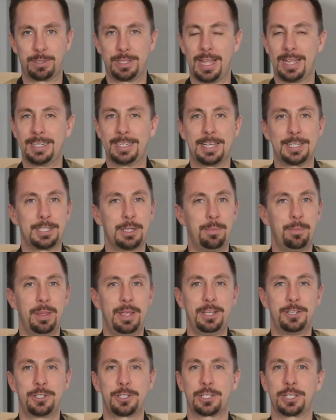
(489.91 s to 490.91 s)
That doesn't
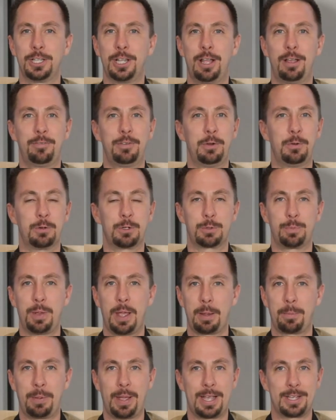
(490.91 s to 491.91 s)
mean just love and
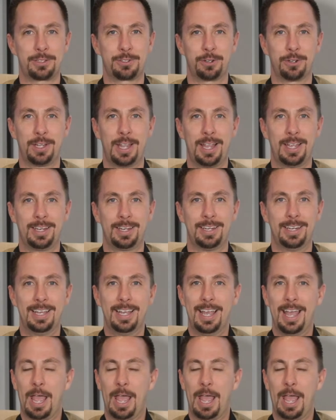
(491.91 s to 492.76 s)
respect Pastor Landon